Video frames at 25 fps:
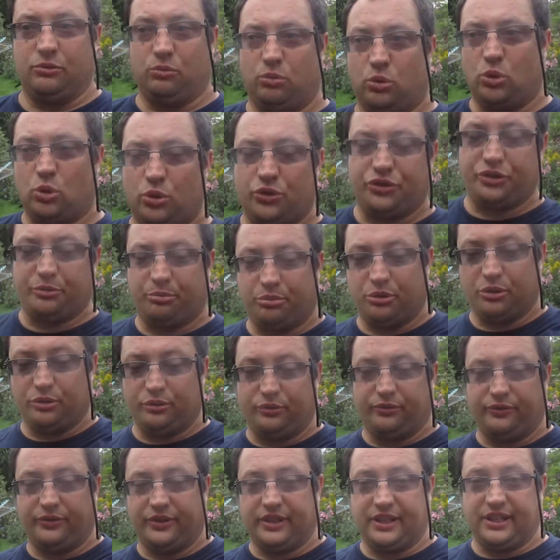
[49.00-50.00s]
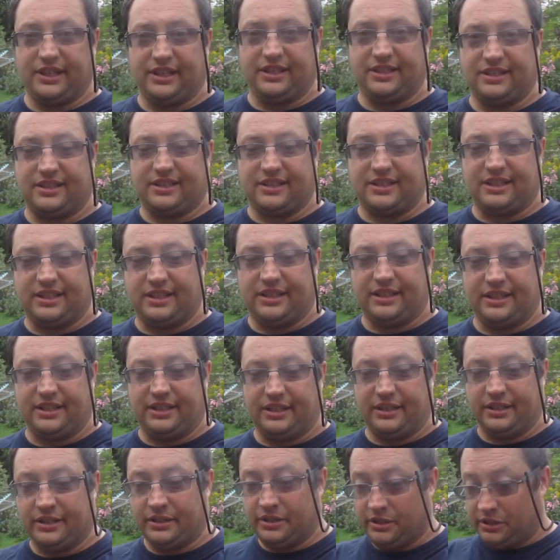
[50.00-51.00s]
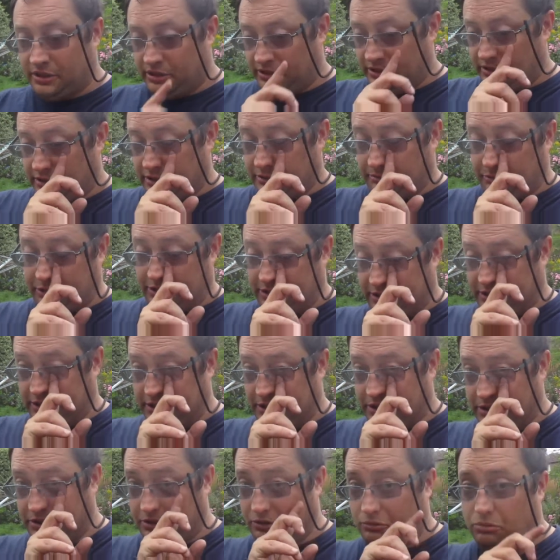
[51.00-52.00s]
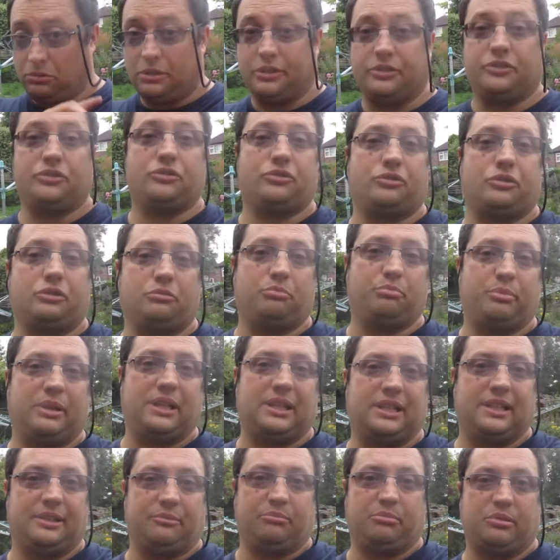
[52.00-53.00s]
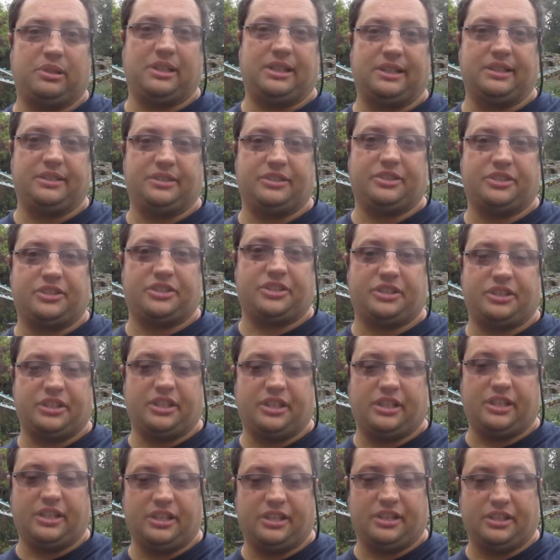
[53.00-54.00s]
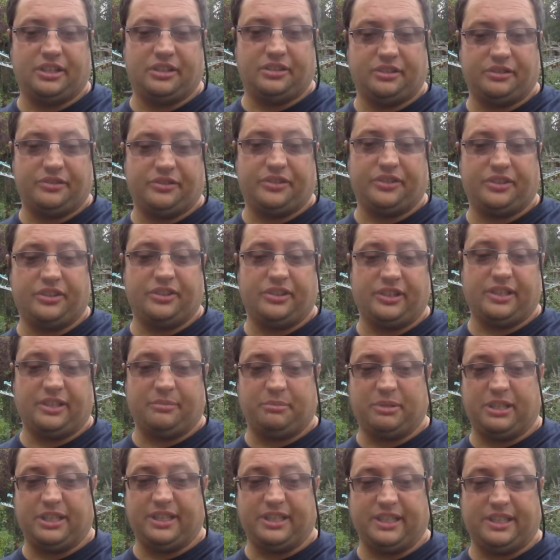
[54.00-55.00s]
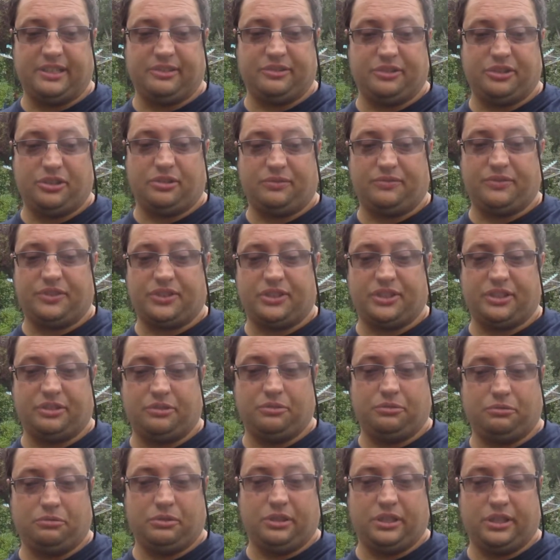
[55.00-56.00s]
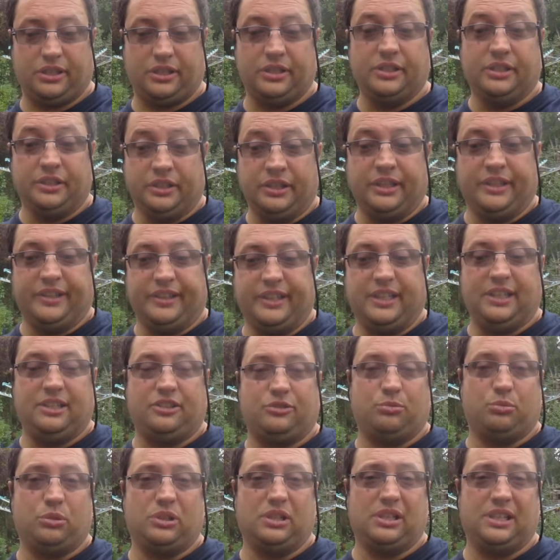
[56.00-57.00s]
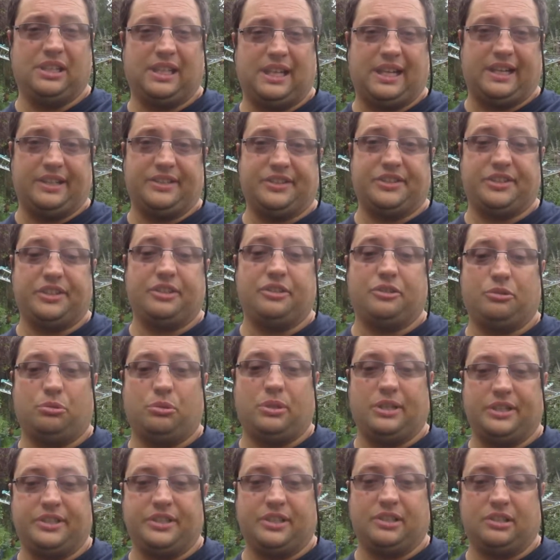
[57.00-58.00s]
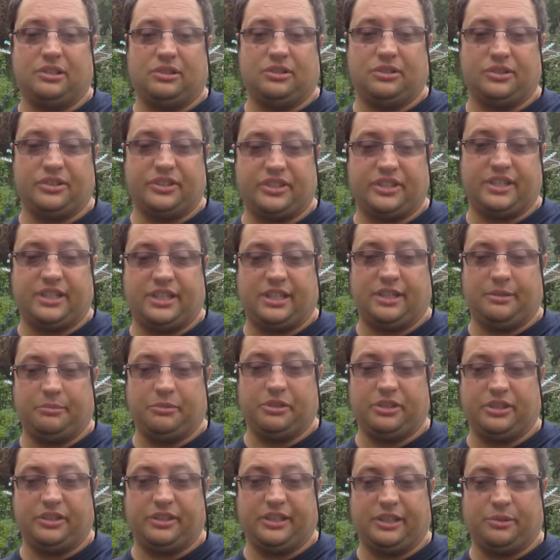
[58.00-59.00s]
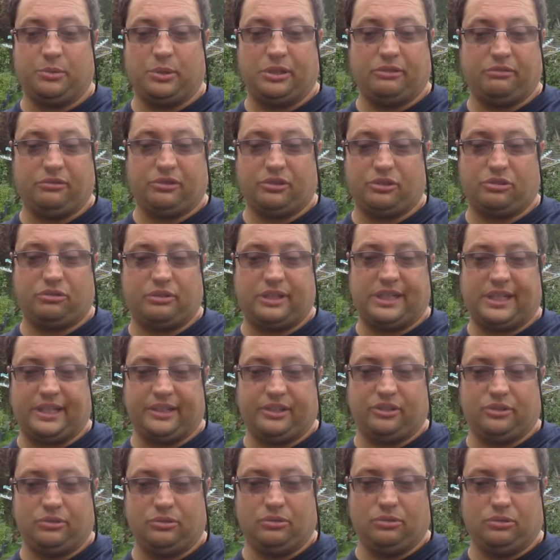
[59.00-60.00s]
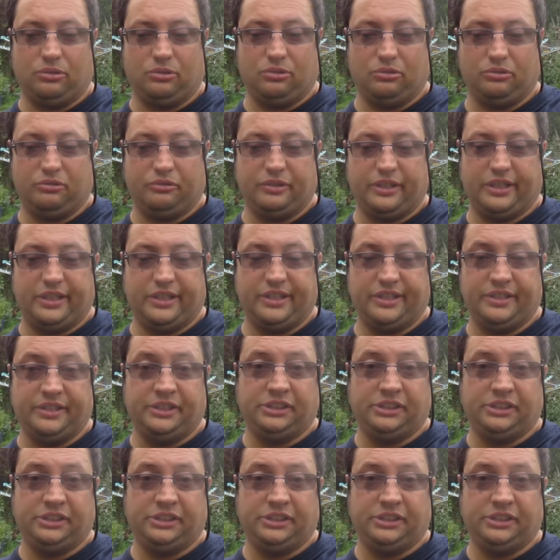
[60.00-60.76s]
waterproof these. They're quite strong pallet planks that they're made out of, so these will last quite a long time, and they won't crack or